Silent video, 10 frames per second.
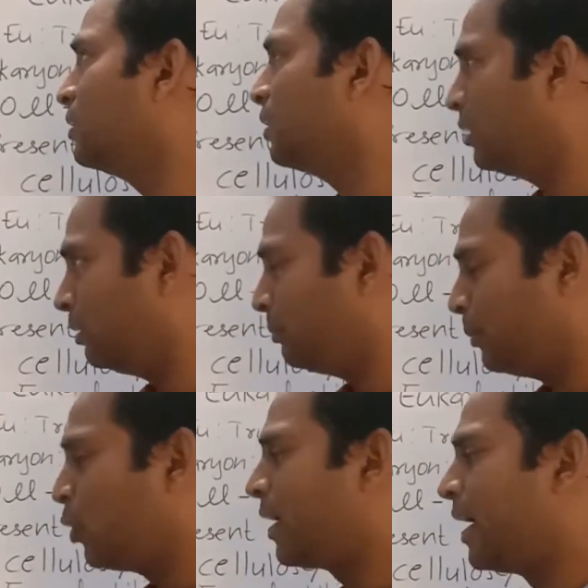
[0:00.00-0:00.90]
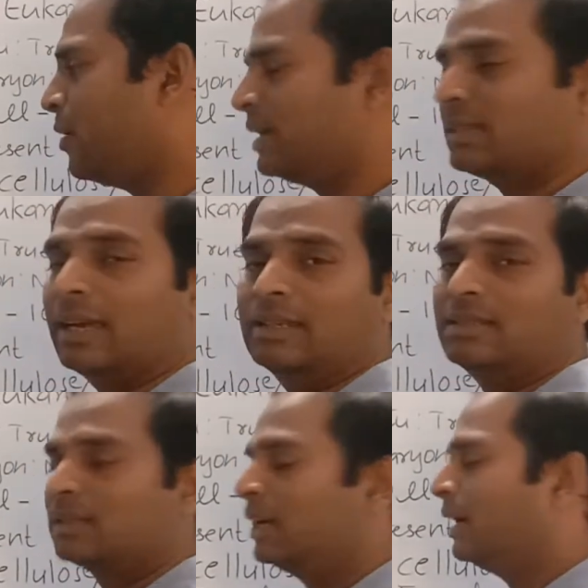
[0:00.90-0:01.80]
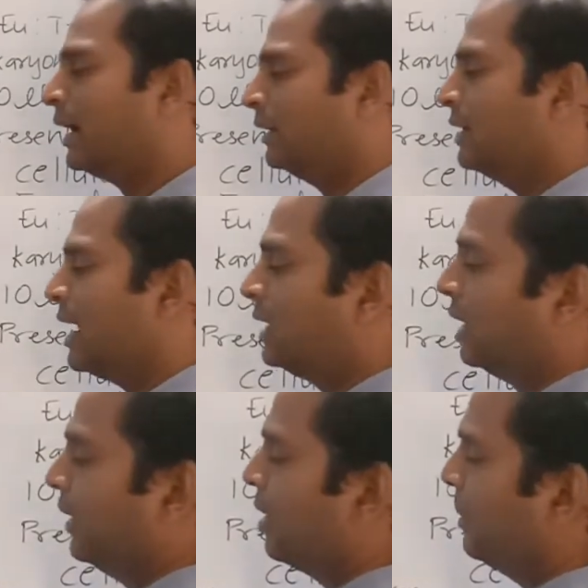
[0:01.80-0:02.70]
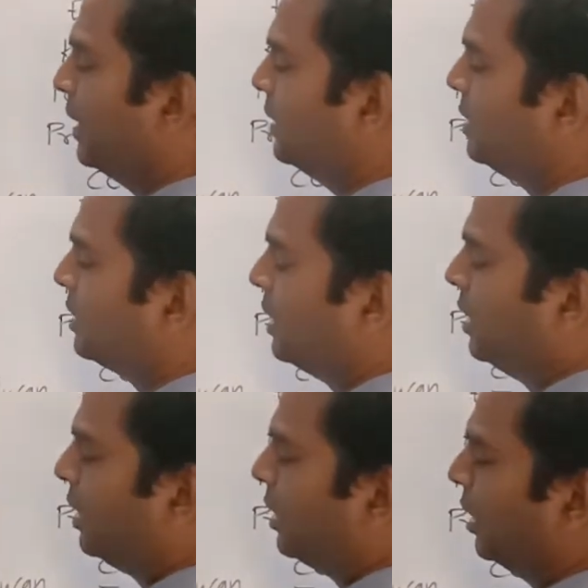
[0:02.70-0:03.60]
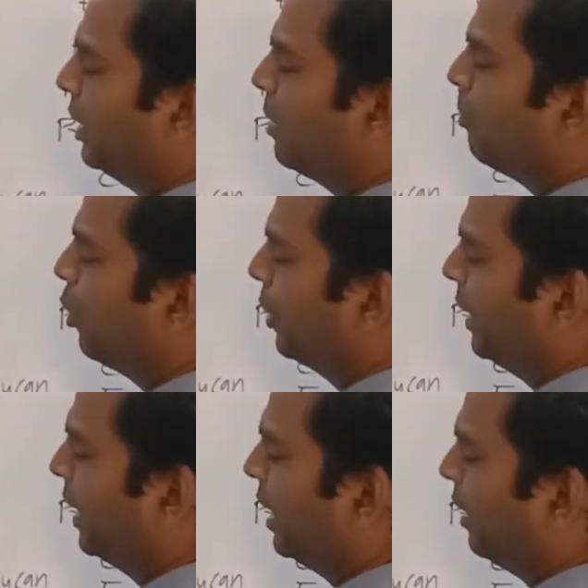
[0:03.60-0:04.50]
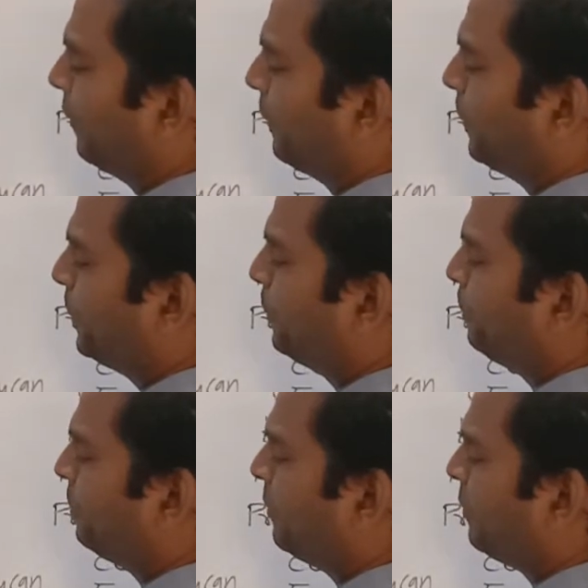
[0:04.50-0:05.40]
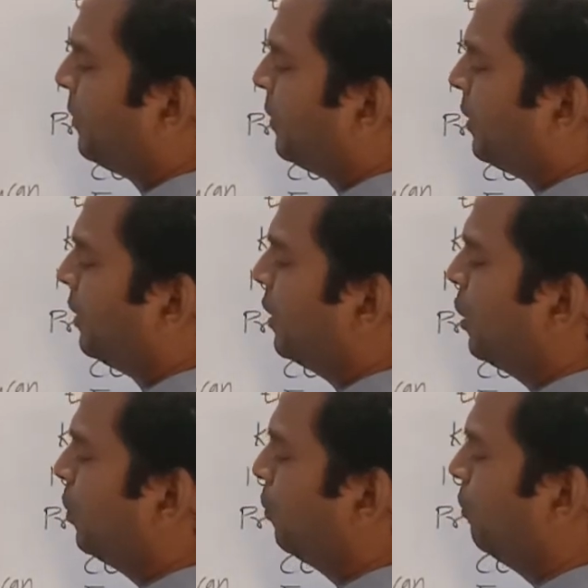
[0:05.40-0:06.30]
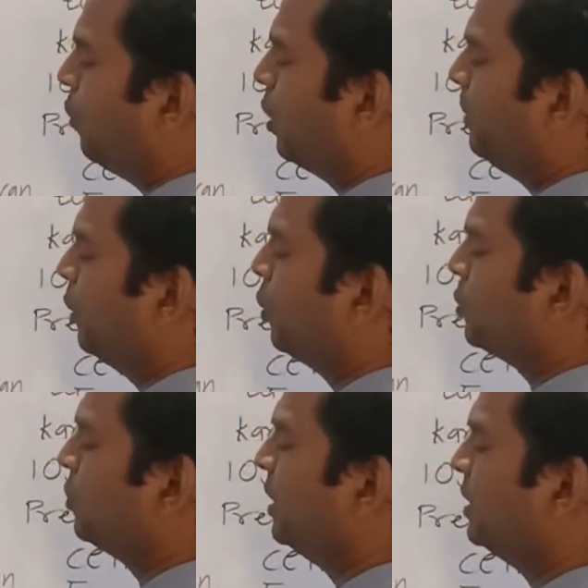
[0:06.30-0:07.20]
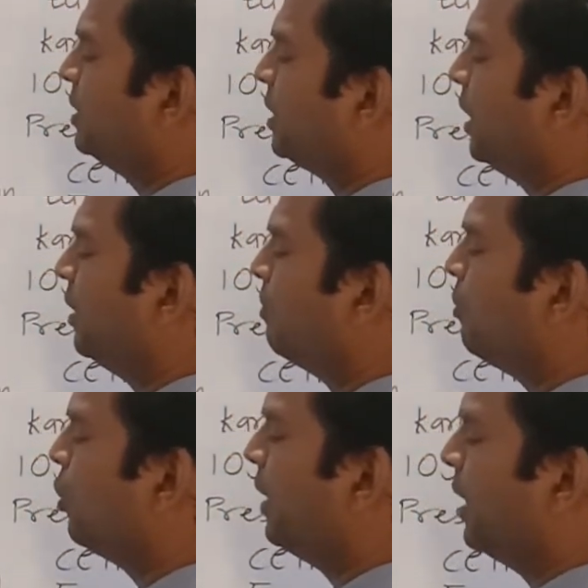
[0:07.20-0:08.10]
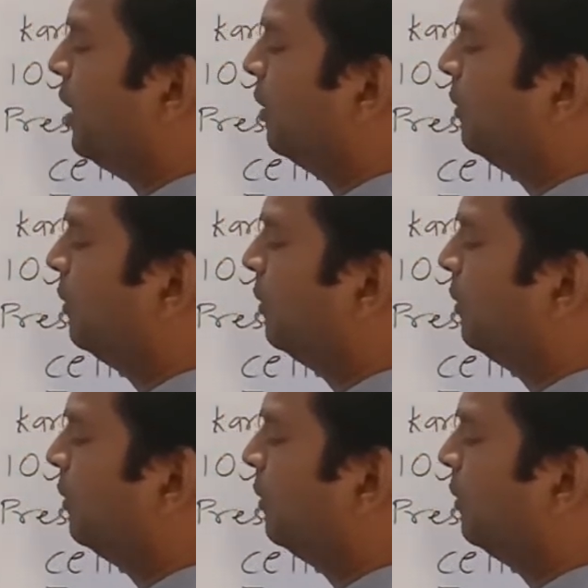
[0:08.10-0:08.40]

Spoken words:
prokaryotic cells, and that kingdom is kingdom Monera. Now what belongs to this kingdom Monera?